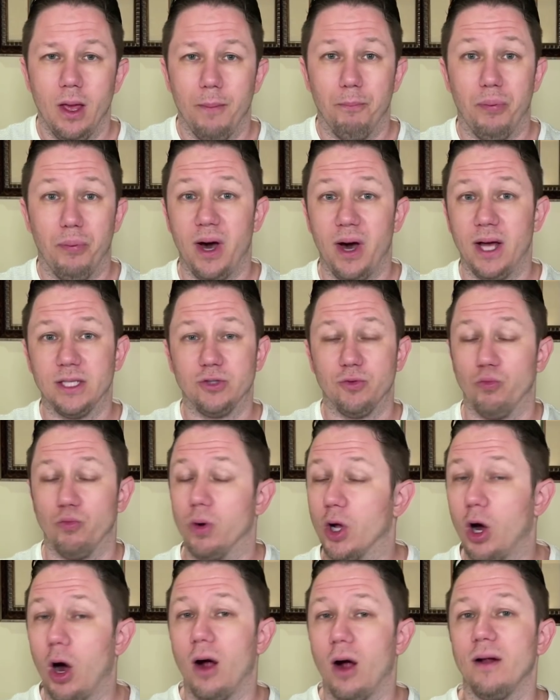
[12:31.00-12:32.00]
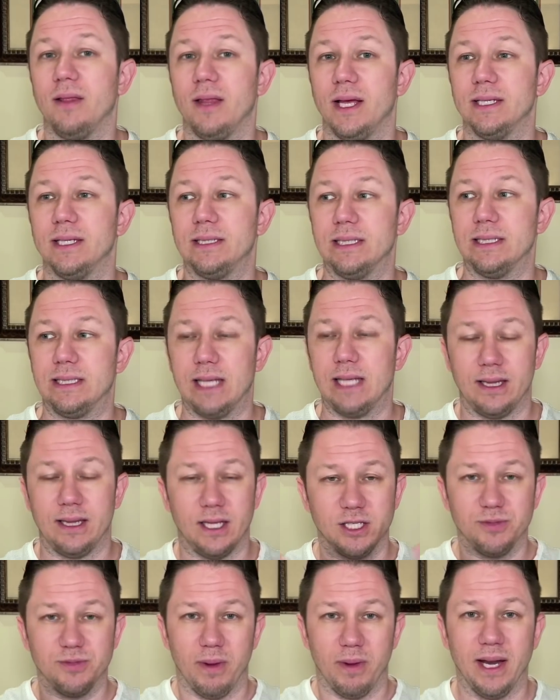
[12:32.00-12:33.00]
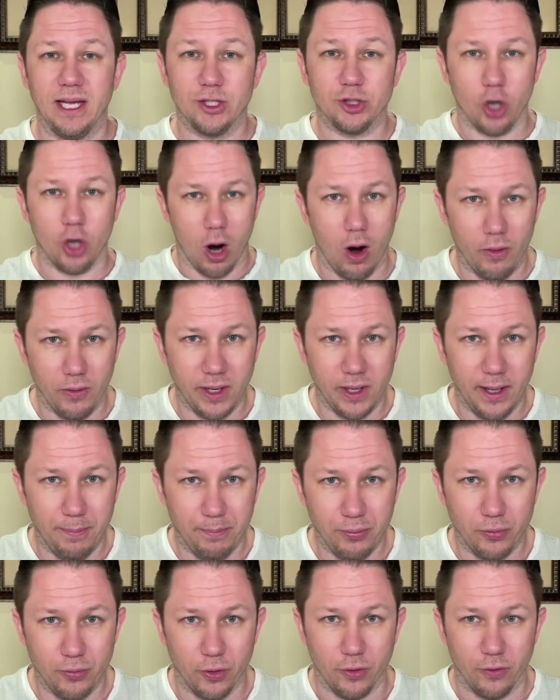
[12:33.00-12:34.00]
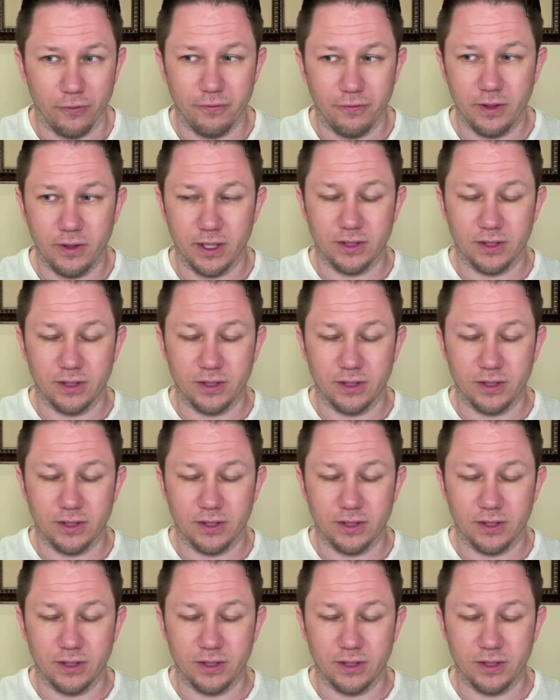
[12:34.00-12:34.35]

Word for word: But regardless, is that this money is already approved.